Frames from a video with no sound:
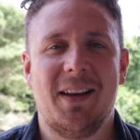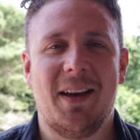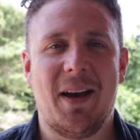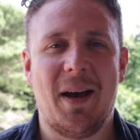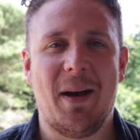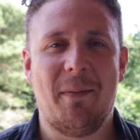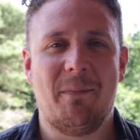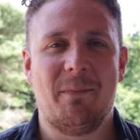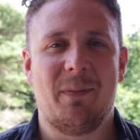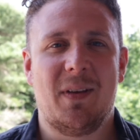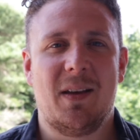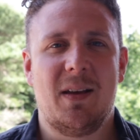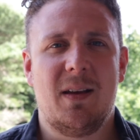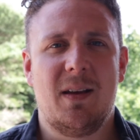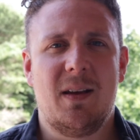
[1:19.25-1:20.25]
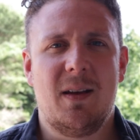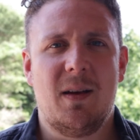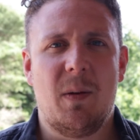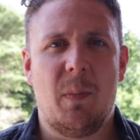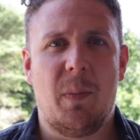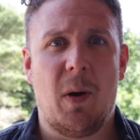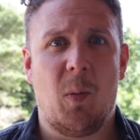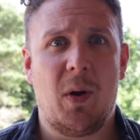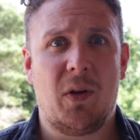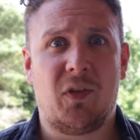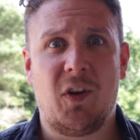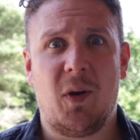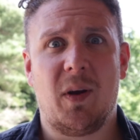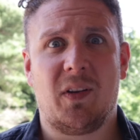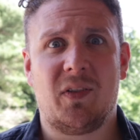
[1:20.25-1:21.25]
But we're
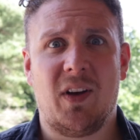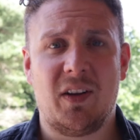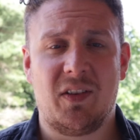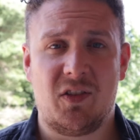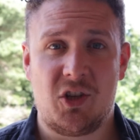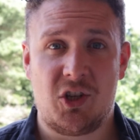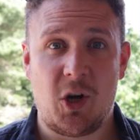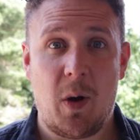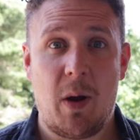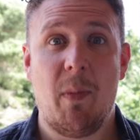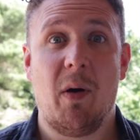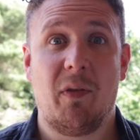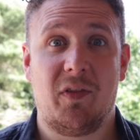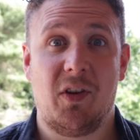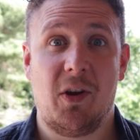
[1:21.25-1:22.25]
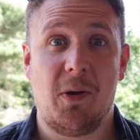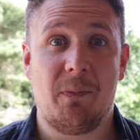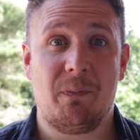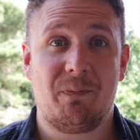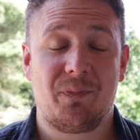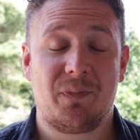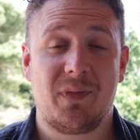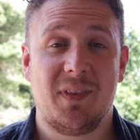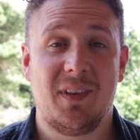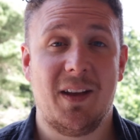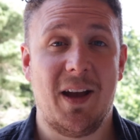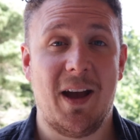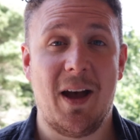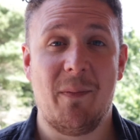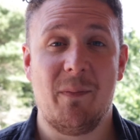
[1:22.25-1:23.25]
so excited to show him off to you.
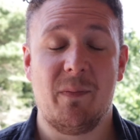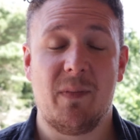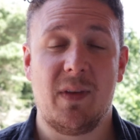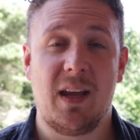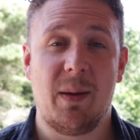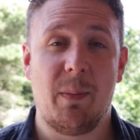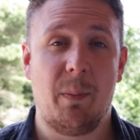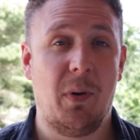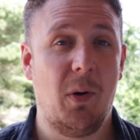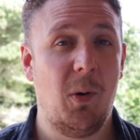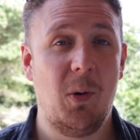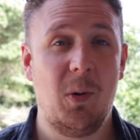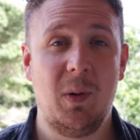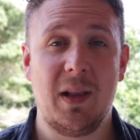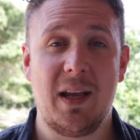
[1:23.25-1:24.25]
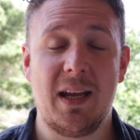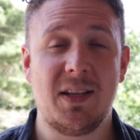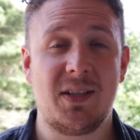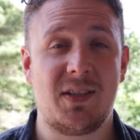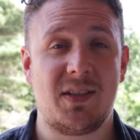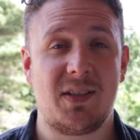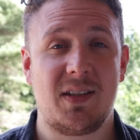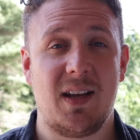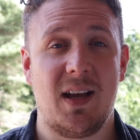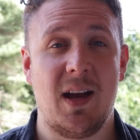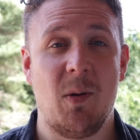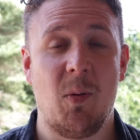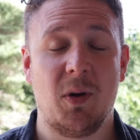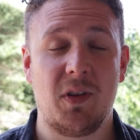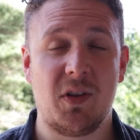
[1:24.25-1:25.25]
Paul is
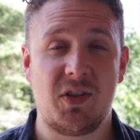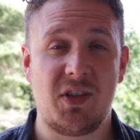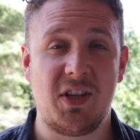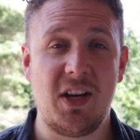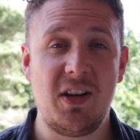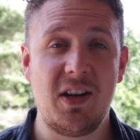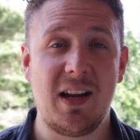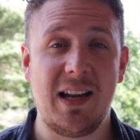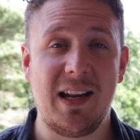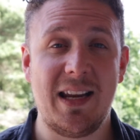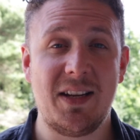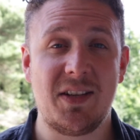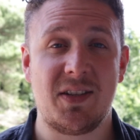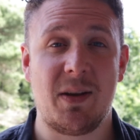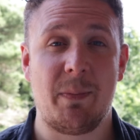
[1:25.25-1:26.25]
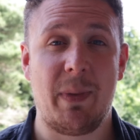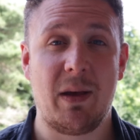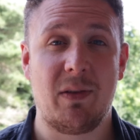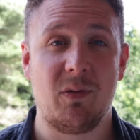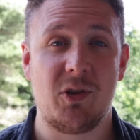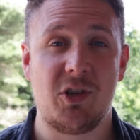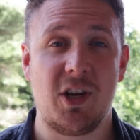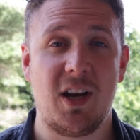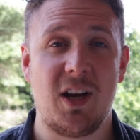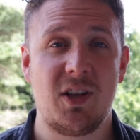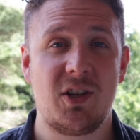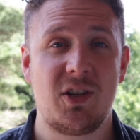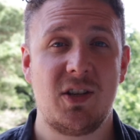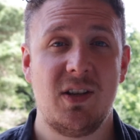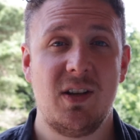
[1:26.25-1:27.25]
one of the senior leaders at Bethel
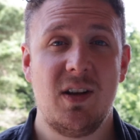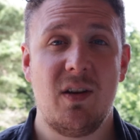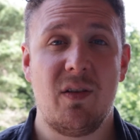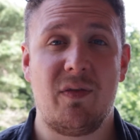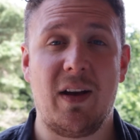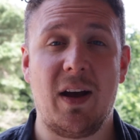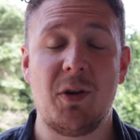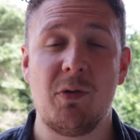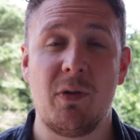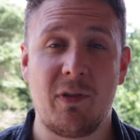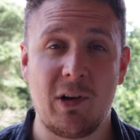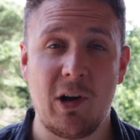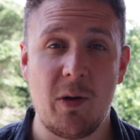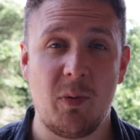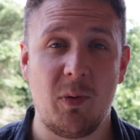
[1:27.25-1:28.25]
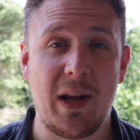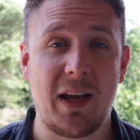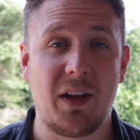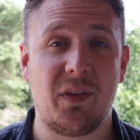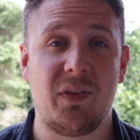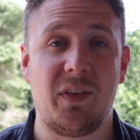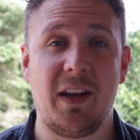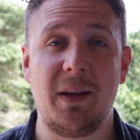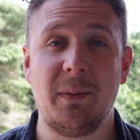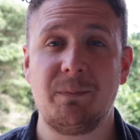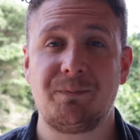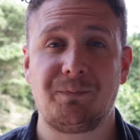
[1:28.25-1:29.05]
Church, founder of Global Legacy,